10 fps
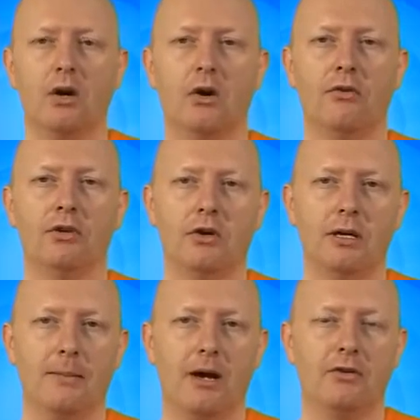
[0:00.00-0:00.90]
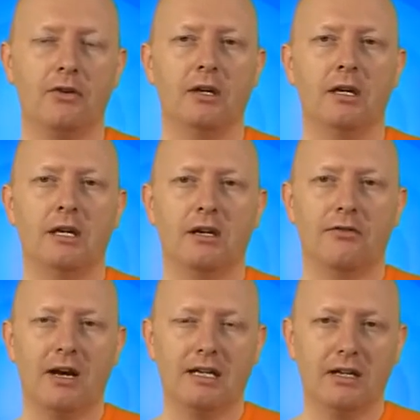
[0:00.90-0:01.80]
of going about
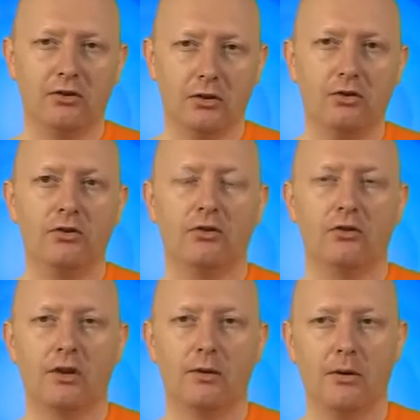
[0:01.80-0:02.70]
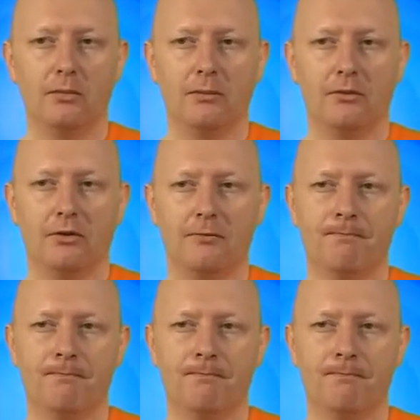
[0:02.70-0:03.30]
finding solutions to the problems.